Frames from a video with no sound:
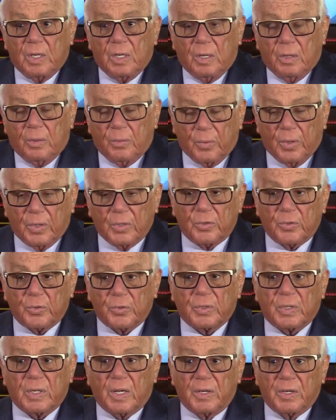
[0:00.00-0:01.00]
When you're
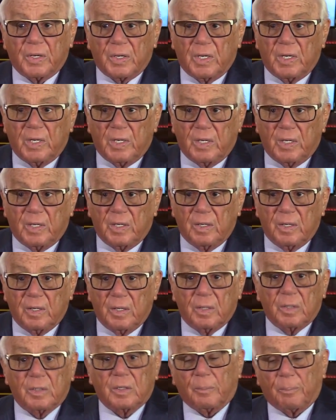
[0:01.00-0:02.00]
done eating,
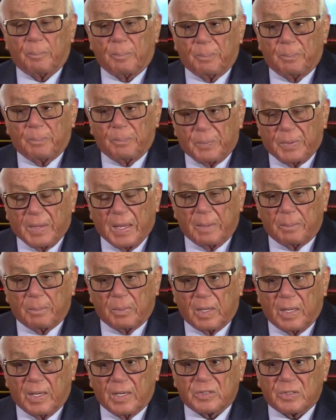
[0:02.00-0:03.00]
the
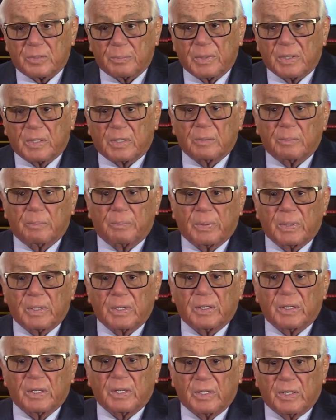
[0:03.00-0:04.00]
table has to be
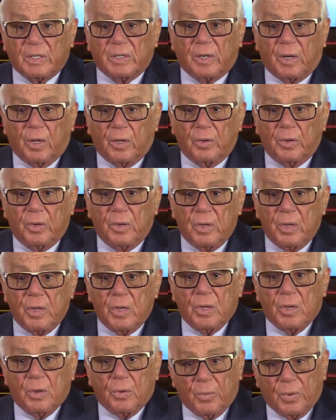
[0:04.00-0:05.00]
completely done
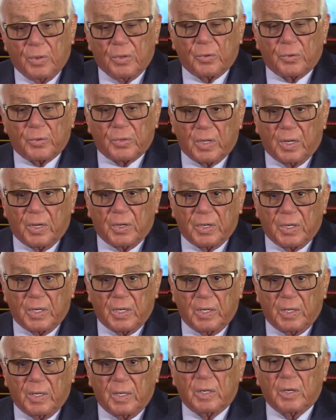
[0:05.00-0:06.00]
when you're done
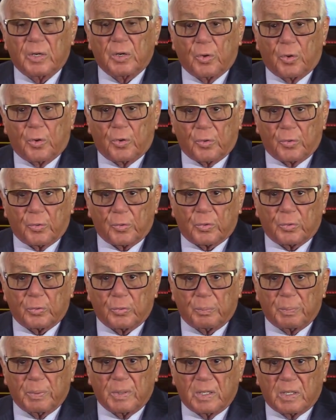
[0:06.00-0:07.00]
eating in order to
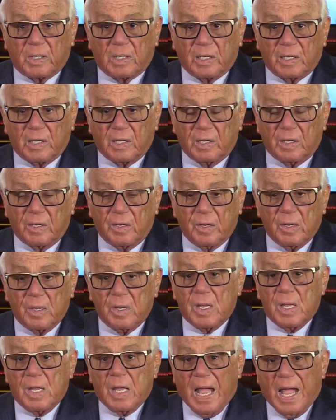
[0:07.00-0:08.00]
be clean.
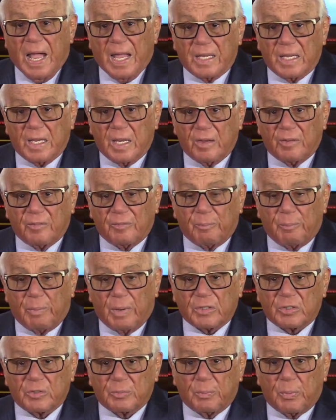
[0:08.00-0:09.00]
I have
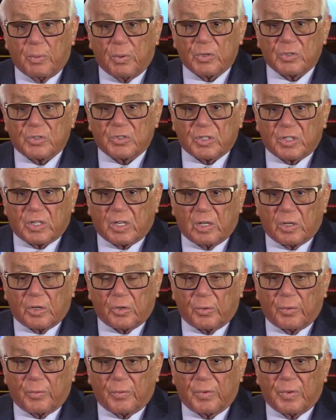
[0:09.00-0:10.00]
bus boys to
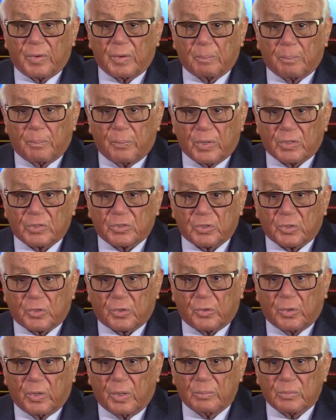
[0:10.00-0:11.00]
clear everything, brush the
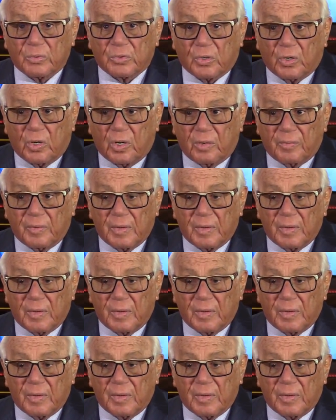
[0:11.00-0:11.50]
crumbs off.